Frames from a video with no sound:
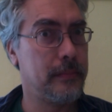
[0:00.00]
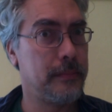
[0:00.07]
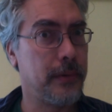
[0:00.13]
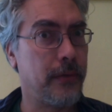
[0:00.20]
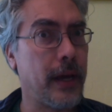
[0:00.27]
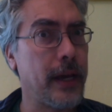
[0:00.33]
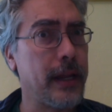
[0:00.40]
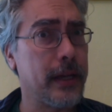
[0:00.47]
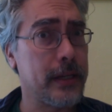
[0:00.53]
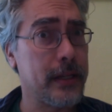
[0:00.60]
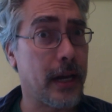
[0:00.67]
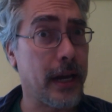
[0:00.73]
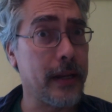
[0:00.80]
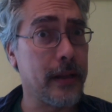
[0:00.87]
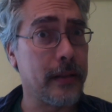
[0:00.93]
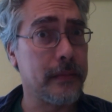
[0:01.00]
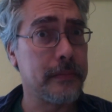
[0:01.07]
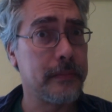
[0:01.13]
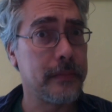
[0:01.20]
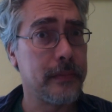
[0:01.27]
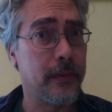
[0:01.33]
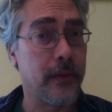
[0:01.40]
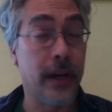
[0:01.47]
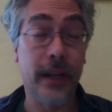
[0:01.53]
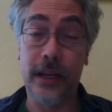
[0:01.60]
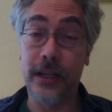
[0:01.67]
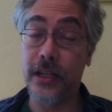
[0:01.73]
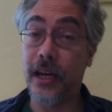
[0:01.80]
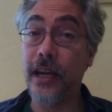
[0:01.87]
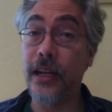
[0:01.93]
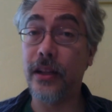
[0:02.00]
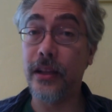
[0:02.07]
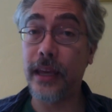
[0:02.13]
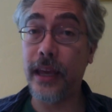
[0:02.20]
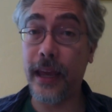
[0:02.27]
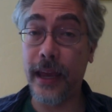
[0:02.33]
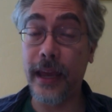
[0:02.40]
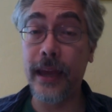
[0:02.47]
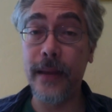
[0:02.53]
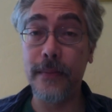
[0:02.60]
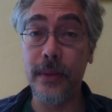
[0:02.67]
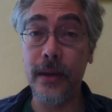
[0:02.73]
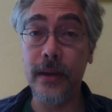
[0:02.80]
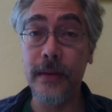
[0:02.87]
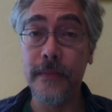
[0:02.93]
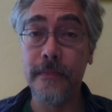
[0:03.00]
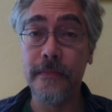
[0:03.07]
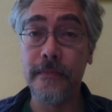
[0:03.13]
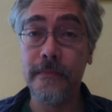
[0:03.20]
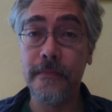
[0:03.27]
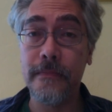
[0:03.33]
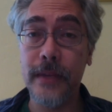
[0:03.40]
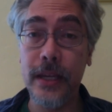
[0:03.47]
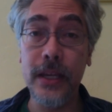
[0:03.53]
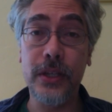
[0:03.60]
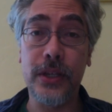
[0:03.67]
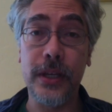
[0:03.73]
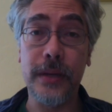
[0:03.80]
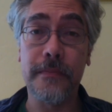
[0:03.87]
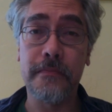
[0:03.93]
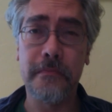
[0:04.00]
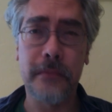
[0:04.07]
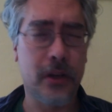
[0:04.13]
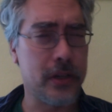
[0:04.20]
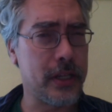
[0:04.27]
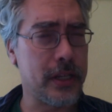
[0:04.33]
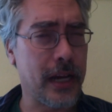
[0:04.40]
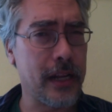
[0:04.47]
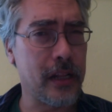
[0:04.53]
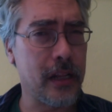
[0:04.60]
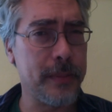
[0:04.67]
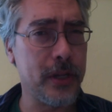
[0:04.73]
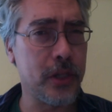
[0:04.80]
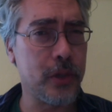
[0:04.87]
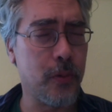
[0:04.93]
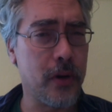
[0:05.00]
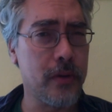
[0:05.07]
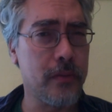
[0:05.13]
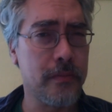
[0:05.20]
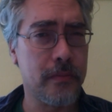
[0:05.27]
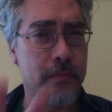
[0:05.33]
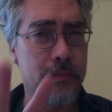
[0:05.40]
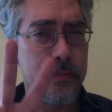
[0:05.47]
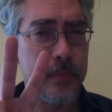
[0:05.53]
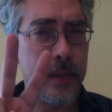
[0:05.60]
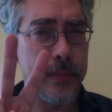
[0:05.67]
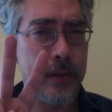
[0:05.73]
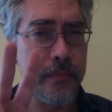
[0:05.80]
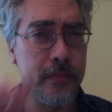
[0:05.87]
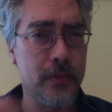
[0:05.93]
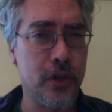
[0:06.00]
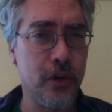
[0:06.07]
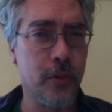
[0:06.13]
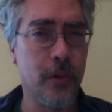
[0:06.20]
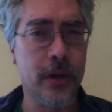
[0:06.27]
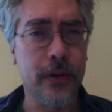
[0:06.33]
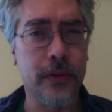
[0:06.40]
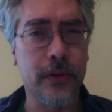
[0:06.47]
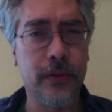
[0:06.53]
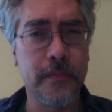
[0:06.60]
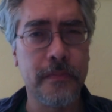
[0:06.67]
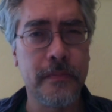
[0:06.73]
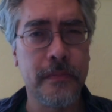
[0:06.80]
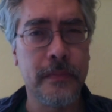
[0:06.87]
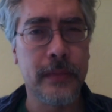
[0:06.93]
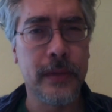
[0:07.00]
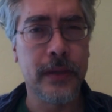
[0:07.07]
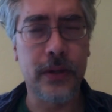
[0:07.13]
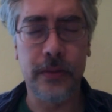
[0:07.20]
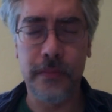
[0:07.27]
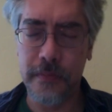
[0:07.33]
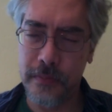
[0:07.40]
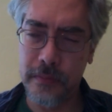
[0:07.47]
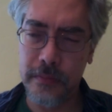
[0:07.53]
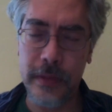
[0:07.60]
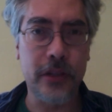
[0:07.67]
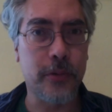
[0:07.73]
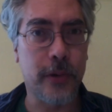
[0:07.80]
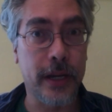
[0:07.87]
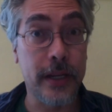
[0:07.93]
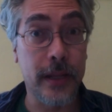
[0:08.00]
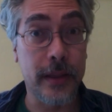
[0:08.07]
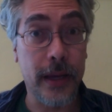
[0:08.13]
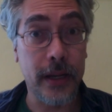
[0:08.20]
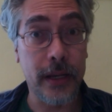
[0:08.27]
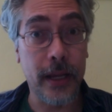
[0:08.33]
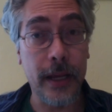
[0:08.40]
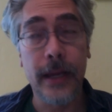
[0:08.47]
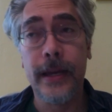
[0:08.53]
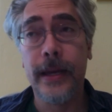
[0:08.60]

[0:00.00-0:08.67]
but writing a title can be easy, because a title could be just one, maybe two words. So that's what I did that day.